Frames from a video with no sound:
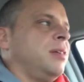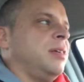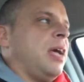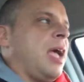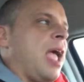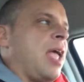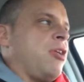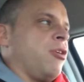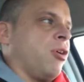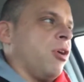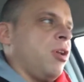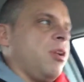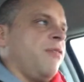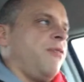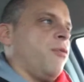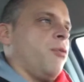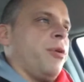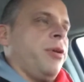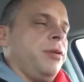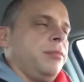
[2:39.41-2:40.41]
and you couldn't
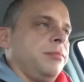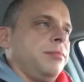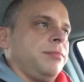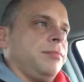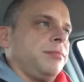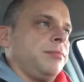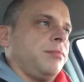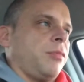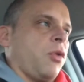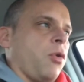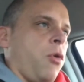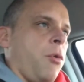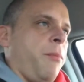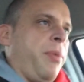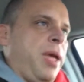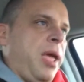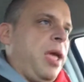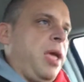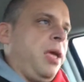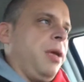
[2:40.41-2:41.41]
afford it, or
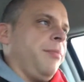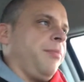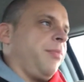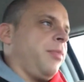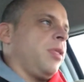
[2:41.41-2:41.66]
B,